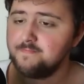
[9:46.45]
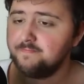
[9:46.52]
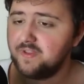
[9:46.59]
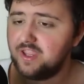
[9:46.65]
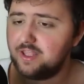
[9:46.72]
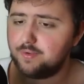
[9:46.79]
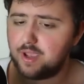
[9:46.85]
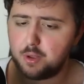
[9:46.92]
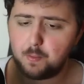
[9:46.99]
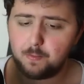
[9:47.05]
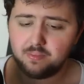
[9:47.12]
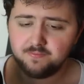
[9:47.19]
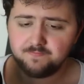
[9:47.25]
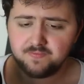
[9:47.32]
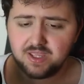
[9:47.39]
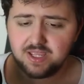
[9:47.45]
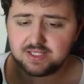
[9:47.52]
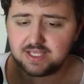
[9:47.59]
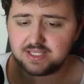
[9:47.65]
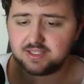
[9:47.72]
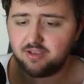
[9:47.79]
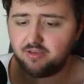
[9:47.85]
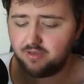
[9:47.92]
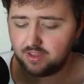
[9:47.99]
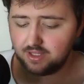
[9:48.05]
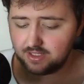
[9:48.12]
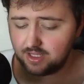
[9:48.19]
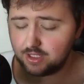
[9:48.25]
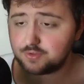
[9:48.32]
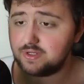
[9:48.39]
Either way, He says that, here's what he